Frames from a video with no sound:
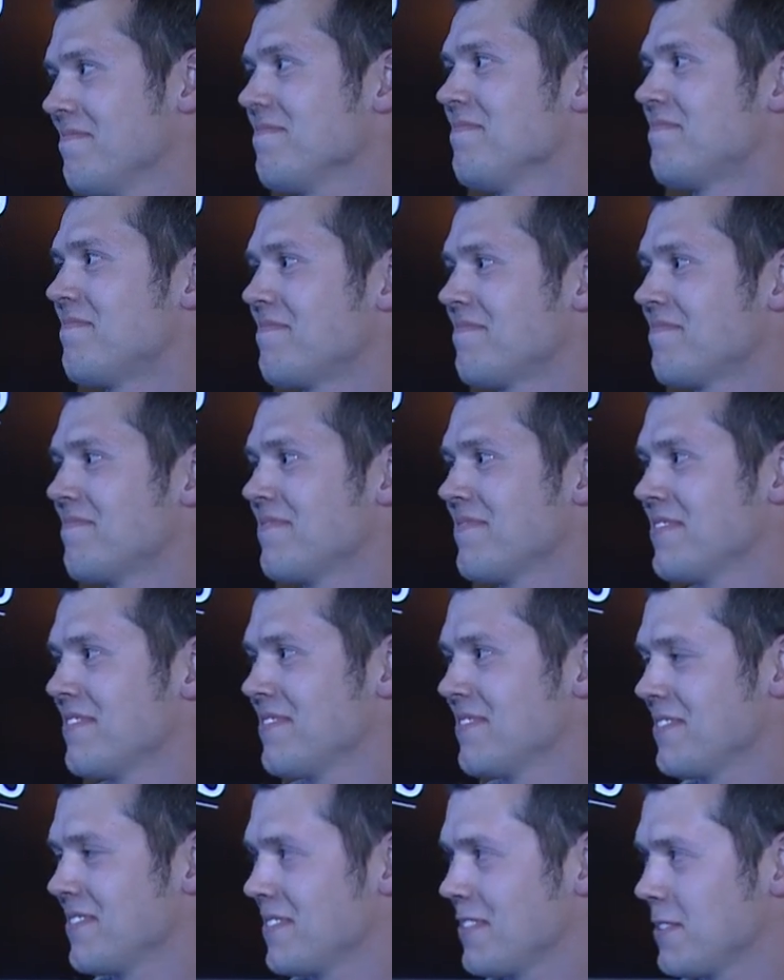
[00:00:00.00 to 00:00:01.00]

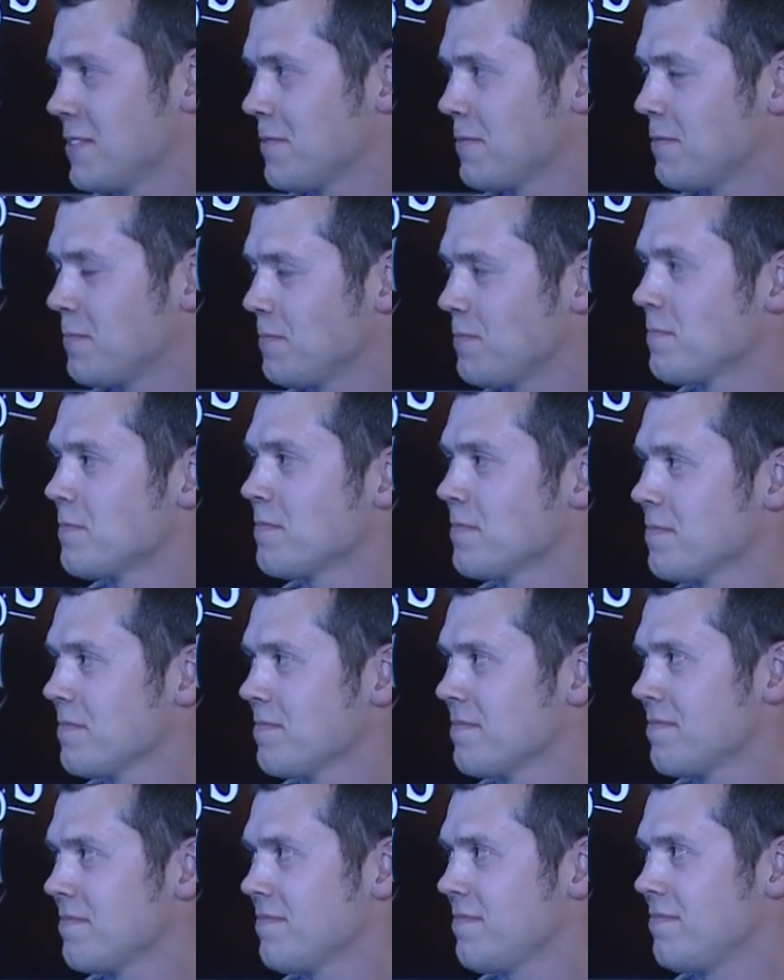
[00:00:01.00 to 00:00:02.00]

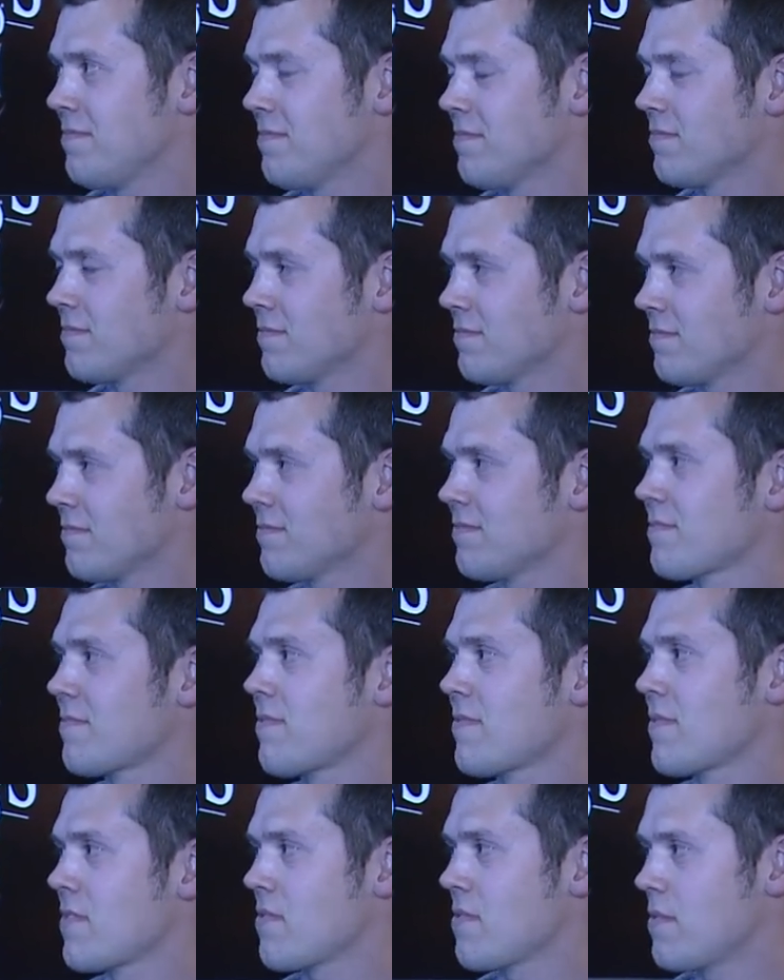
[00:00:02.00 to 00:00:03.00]

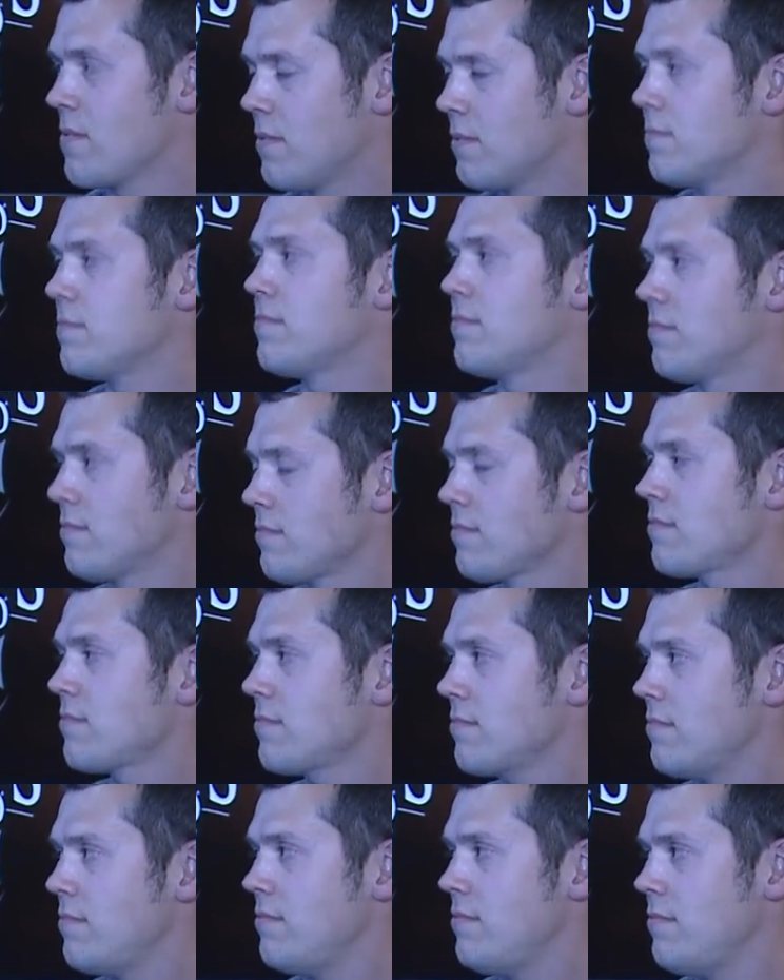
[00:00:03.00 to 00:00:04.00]

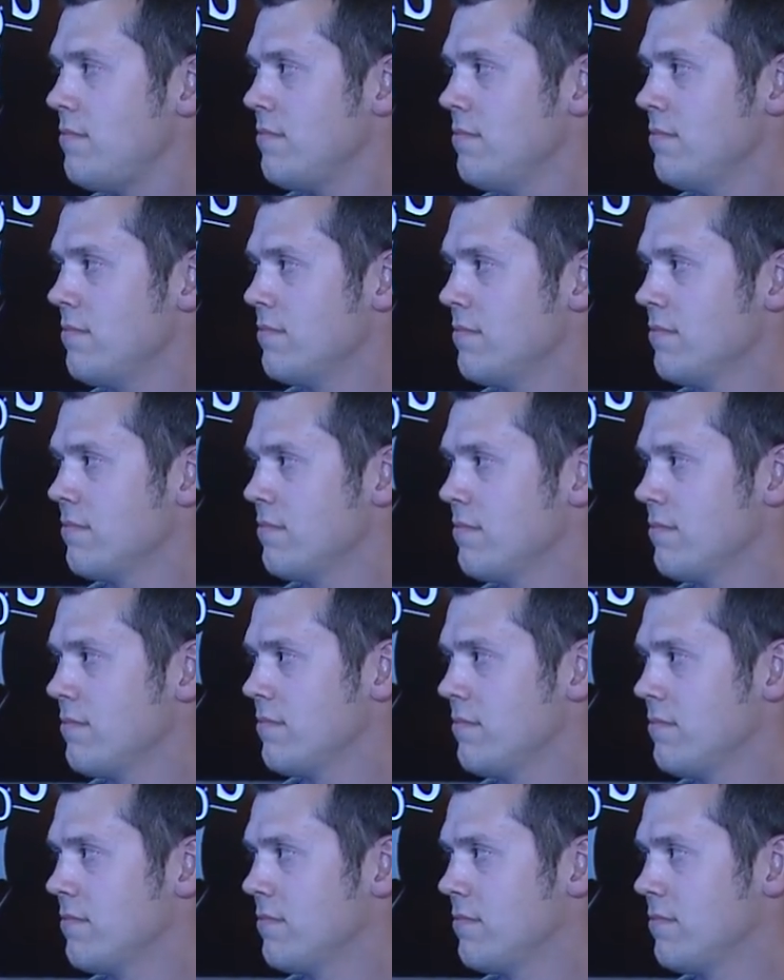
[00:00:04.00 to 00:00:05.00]

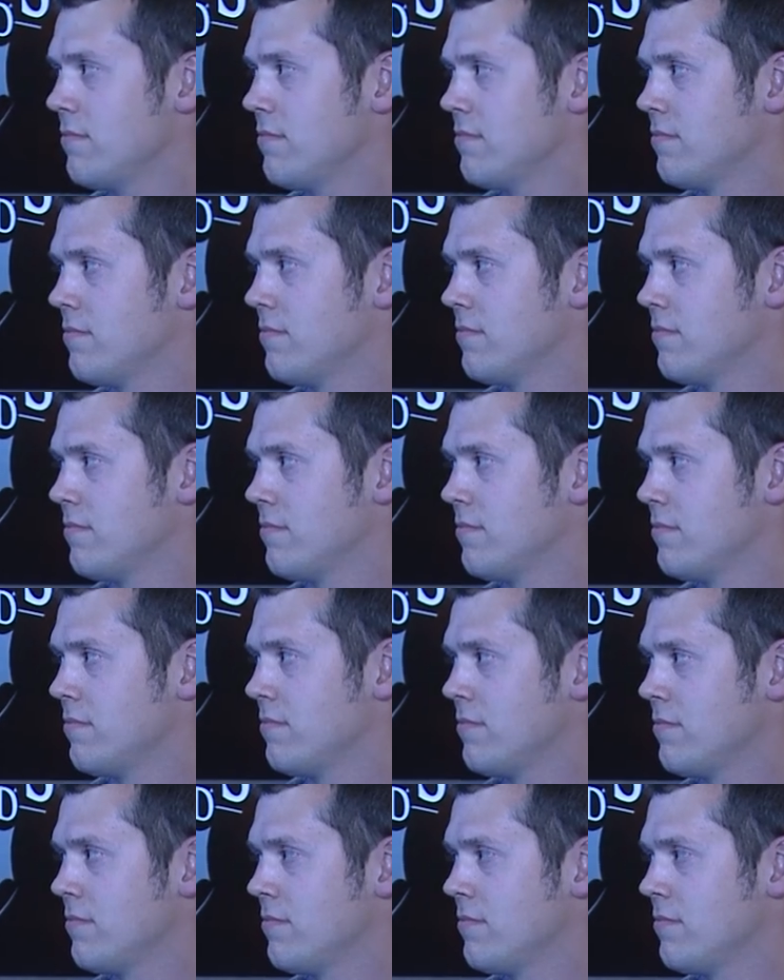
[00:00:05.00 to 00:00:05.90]
[no speech]